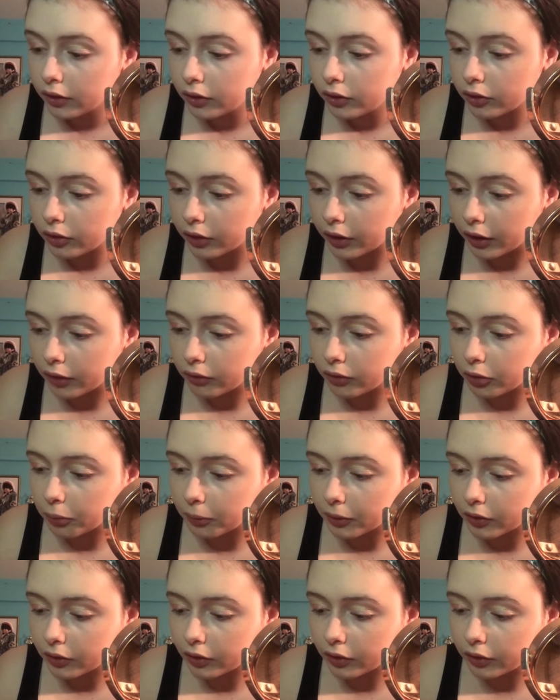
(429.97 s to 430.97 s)
So now I'm just
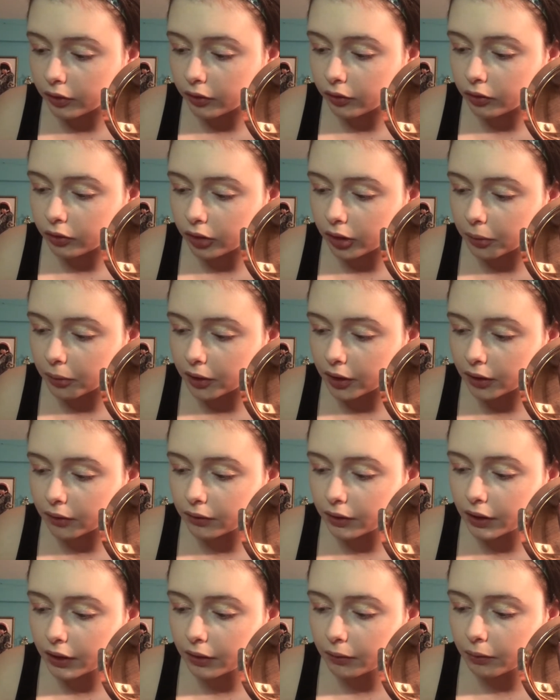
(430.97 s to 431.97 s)
mixing a little strawberry
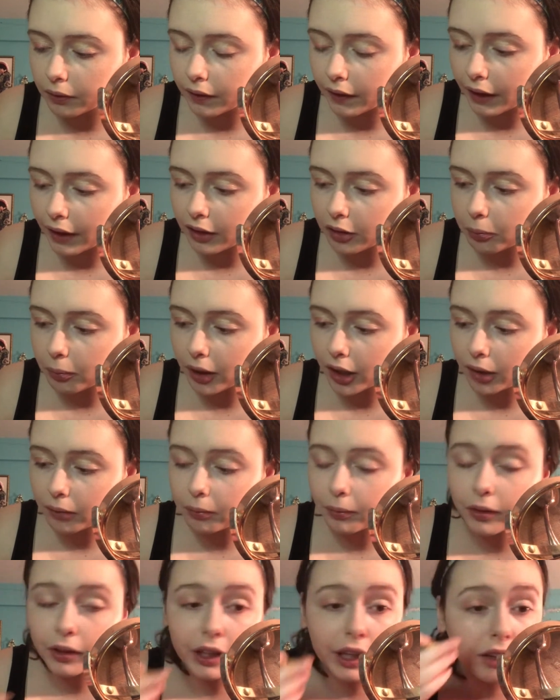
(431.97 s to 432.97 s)
lemonade with the Ice Pop
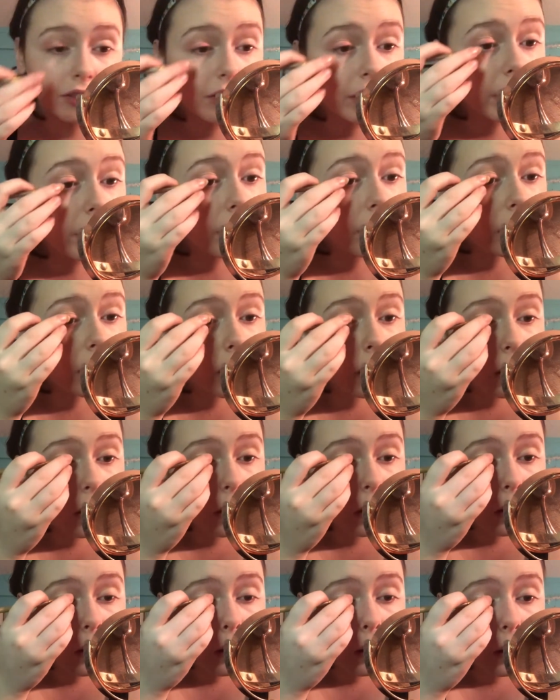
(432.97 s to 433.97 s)
to give it
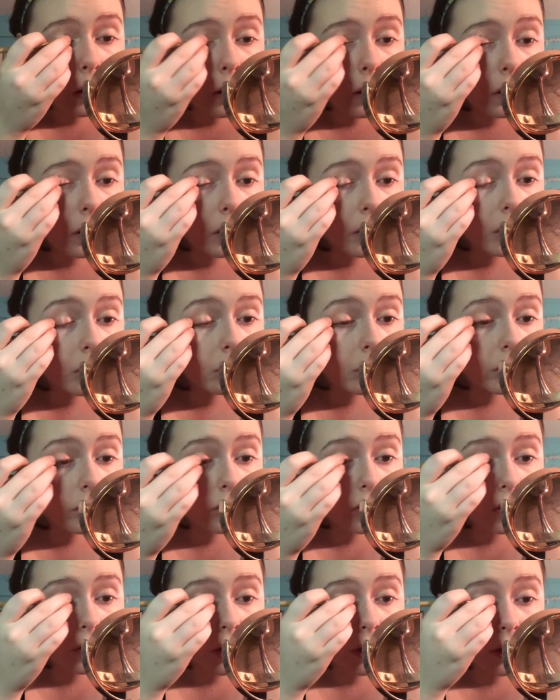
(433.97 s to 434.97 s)
a little bit of
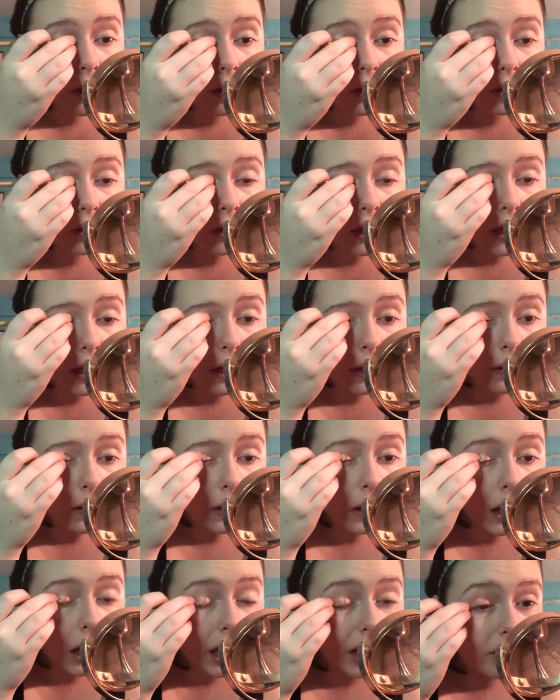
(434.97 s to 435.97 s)
a darker shade
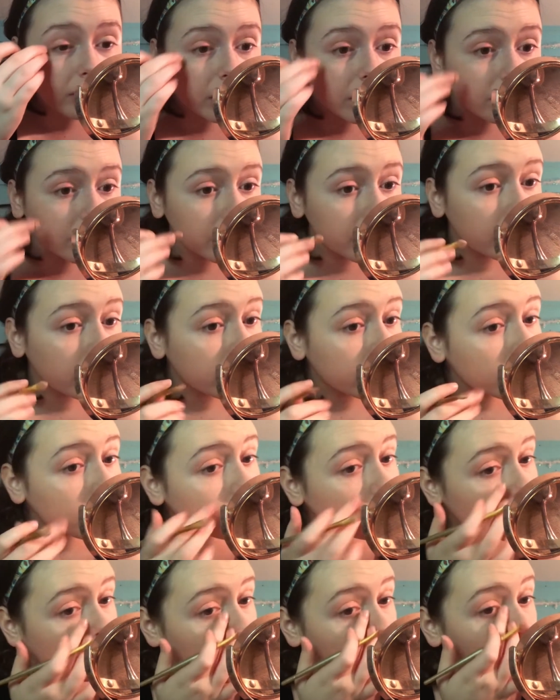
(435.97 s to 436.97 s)
to kind of give it a little
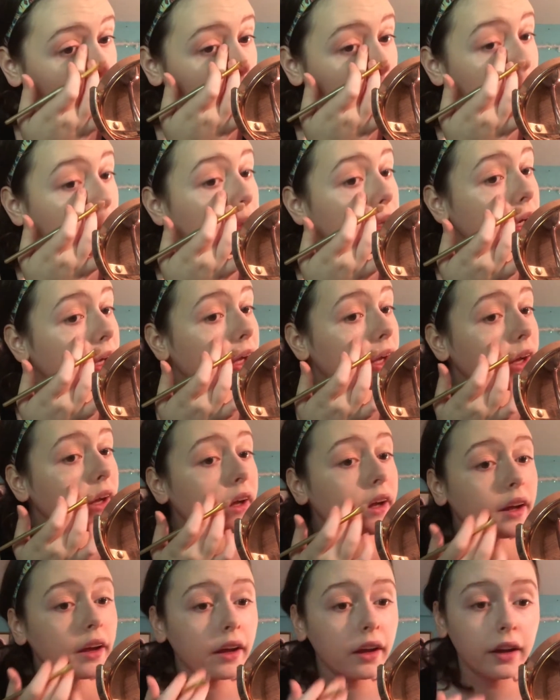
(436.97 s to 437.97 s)
more ombre,
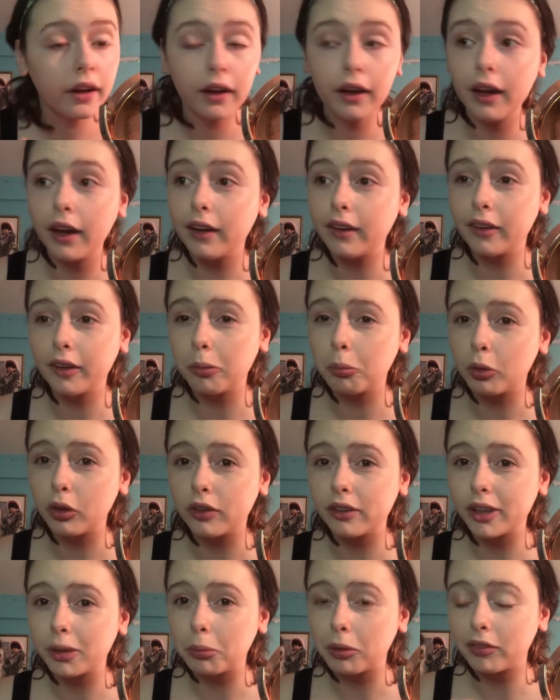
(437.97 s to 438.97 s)
a little more
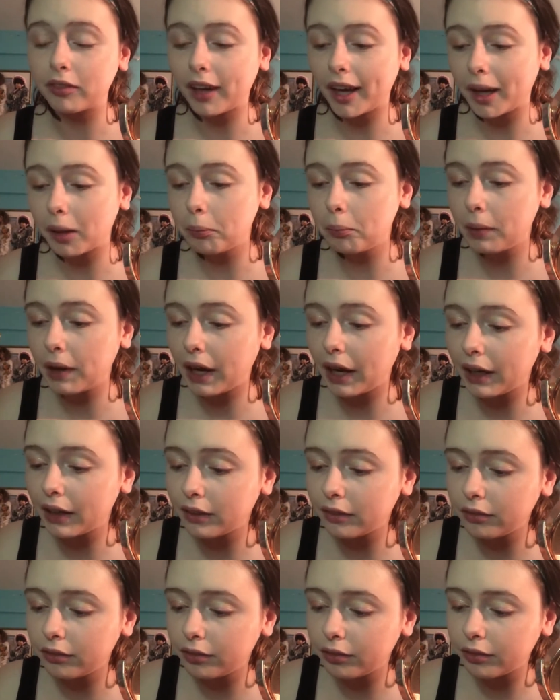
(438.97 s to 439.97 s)
summer vibe
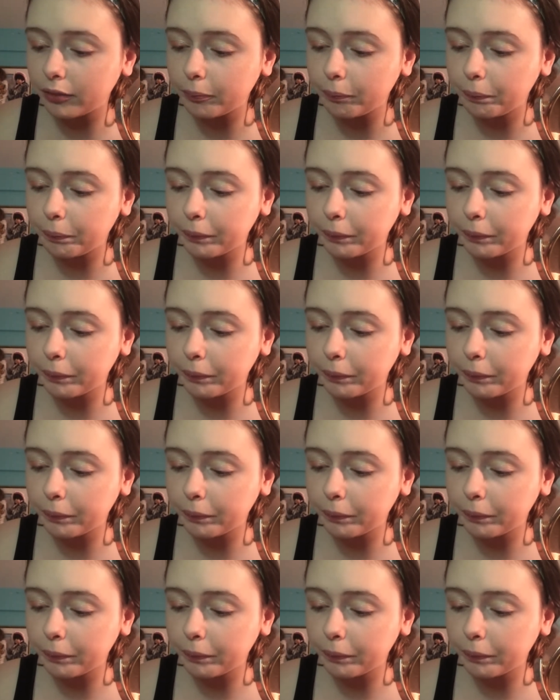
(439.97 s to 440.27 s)
kind of.